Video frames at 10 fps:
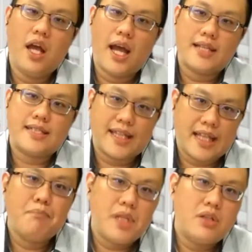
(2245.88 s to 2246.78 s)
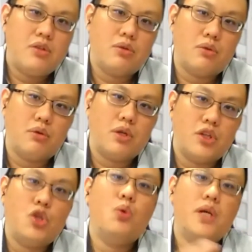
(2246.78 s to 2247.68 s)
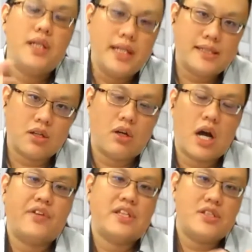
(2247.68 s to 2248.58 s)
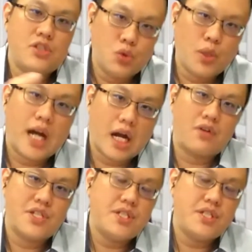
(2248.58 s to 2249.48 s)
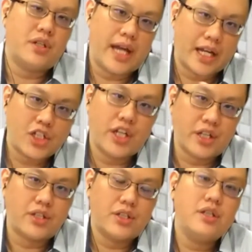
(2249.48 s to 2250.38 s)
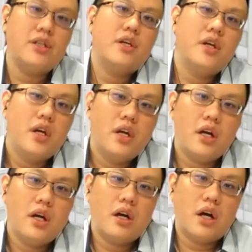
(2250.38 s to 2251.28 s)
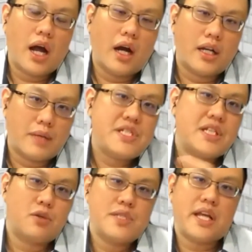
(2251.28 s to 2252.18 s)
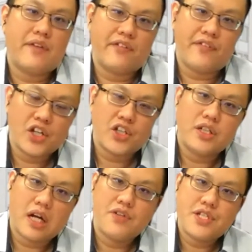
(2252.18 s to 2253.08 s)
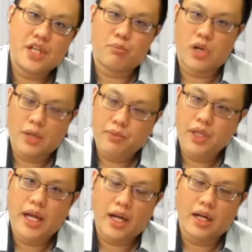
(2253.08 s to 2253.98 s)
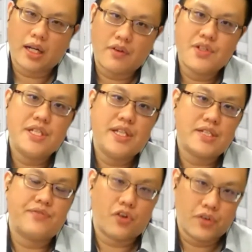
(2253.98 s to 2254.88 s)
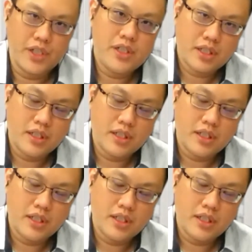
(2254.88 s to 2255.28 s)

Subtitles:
has attempted to dual lease or have a dual currency on the exchange. That means, in other words, they have a functional currency or primary currency that's foreign,